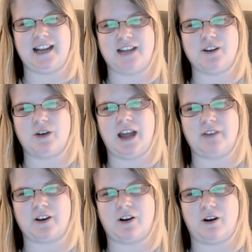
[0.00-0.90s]
I don't
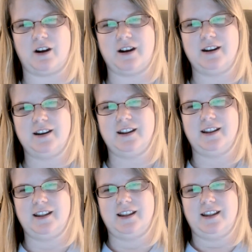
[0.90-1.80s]
have a car.
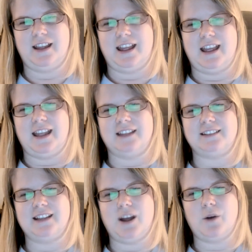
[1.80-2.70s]
Is
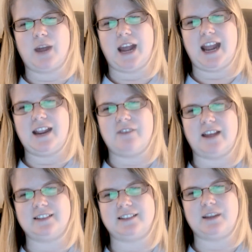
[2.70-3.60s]
it okay if I
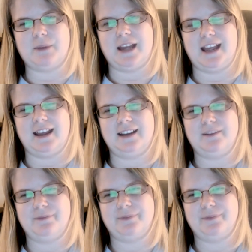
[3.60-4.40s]
skip ahead?